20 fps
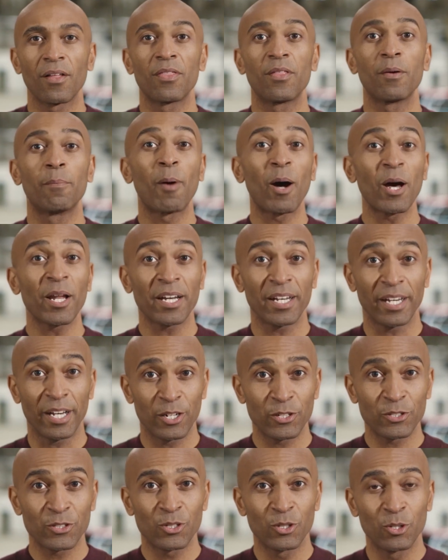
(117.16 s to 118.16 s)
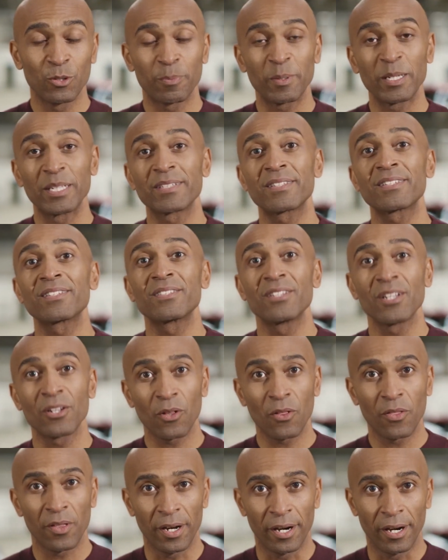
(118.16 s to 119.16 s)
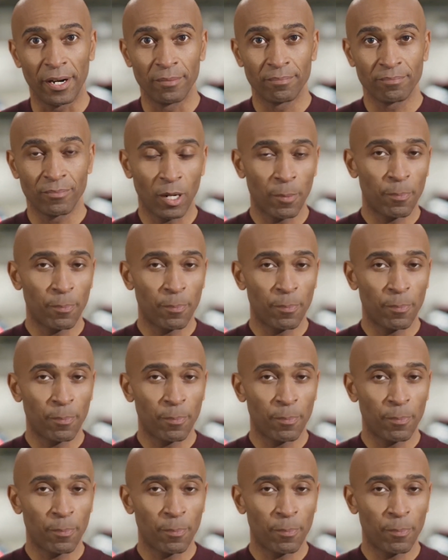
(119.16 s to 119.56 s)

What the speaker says: The bonnet air scoop is still there,